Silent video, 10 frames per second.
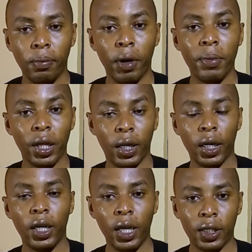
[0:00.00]
maybe
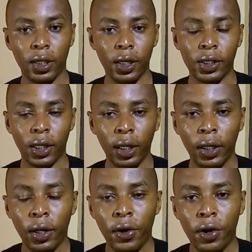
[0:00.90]
3 years later,
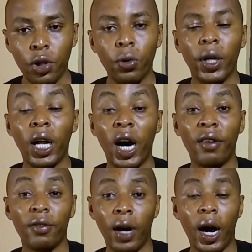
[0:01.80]
you will
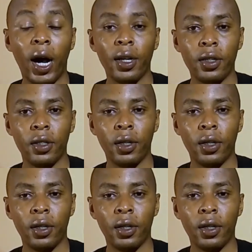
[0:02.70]
have earned